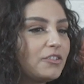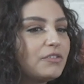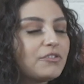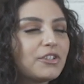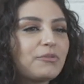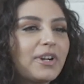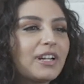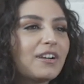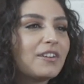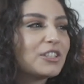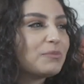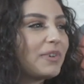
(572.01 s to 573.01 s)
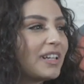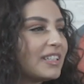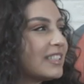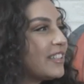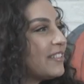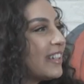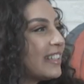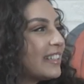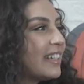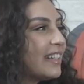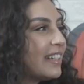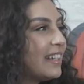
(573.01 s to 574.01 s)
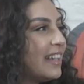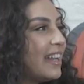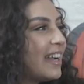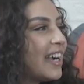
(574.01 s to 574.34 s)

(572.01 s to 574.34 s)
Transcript: do it for the right cause, but I just don't like that mm-hmm.